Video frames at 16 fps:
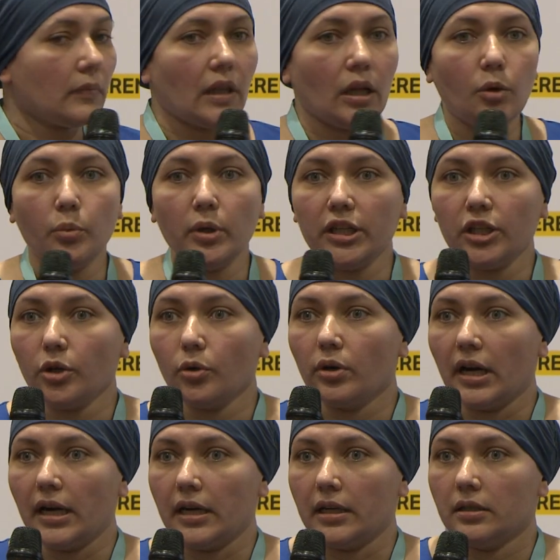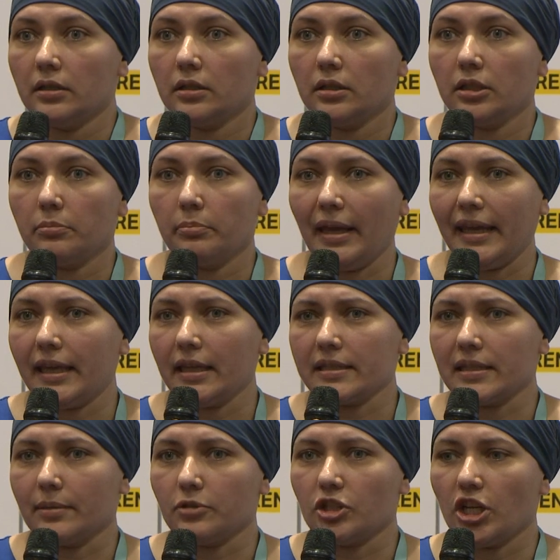when you are making
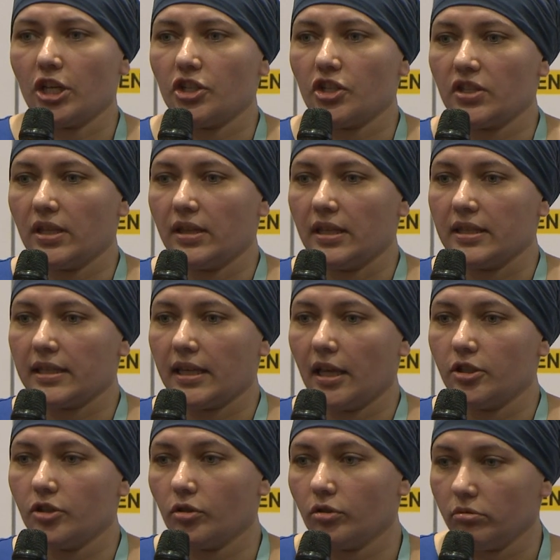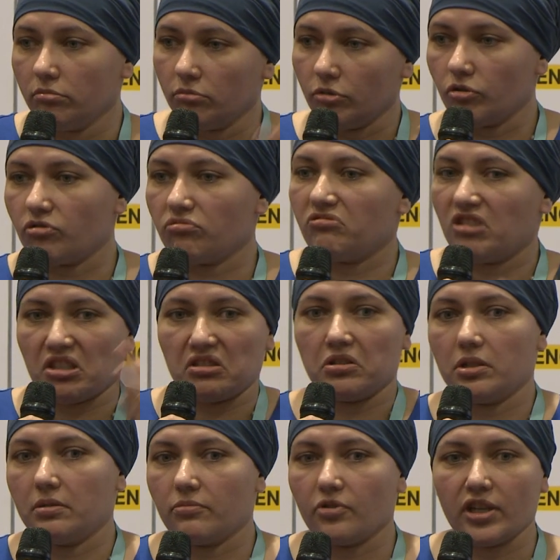some changes in the schedule, you
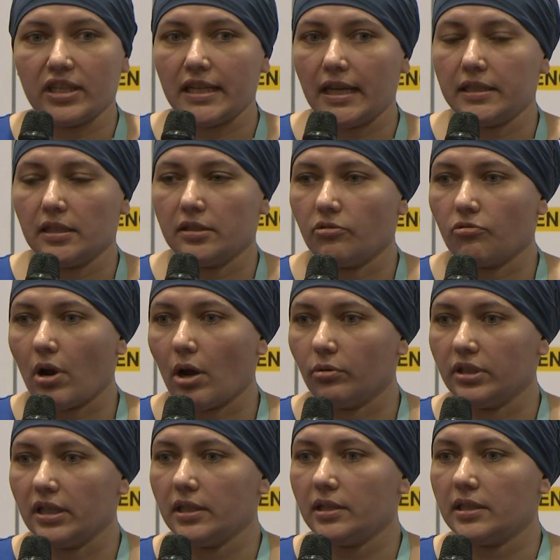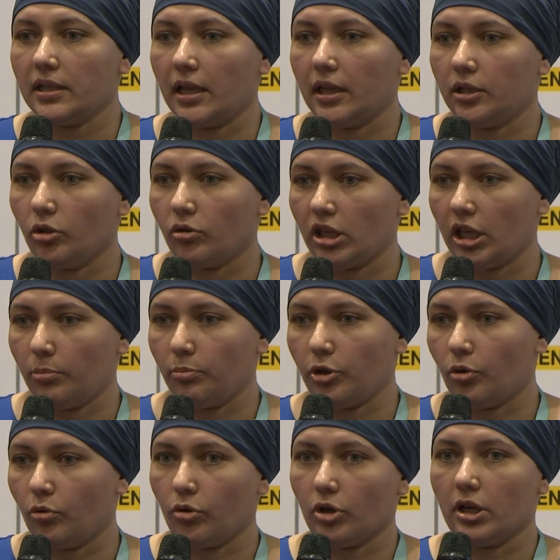just rotate it around it and you
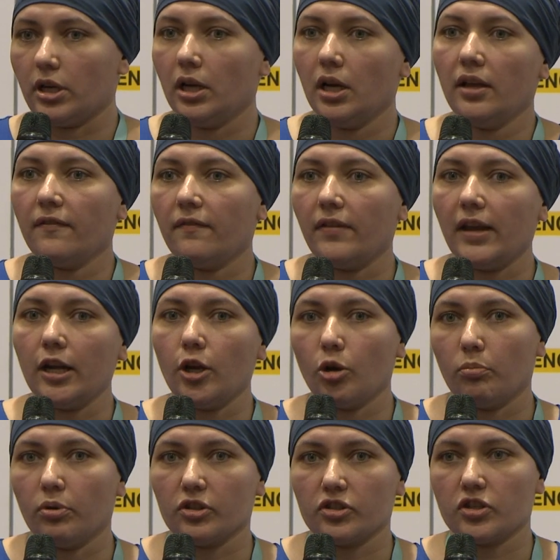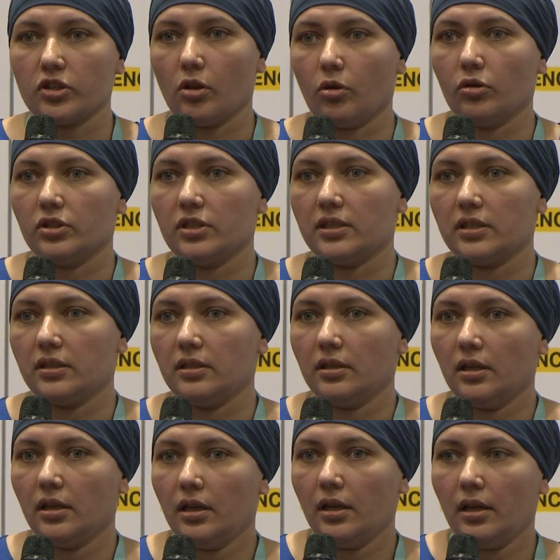keep your valuable slots
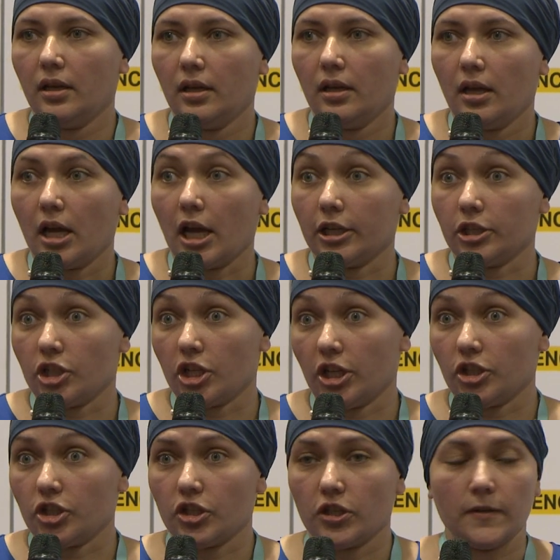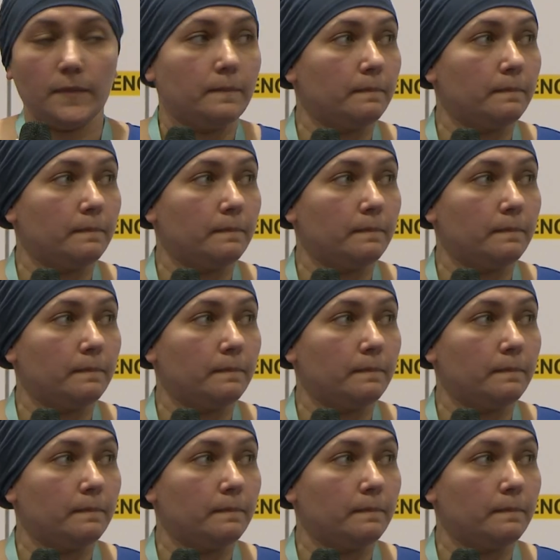unchanged.